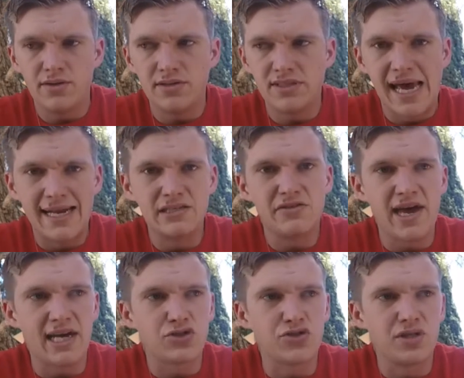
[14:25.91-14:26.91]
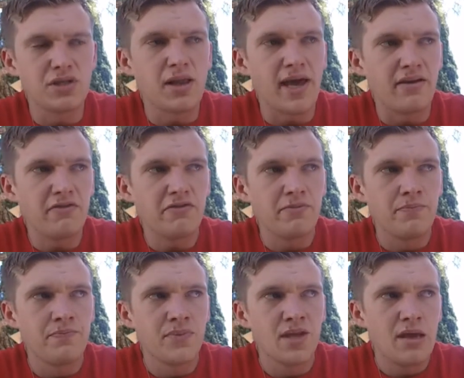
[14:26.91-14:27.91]
satisfaction in life
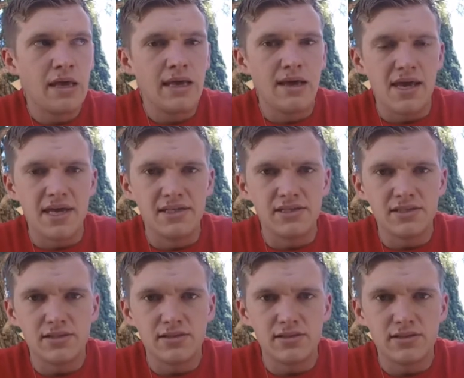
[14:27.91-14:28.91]
is,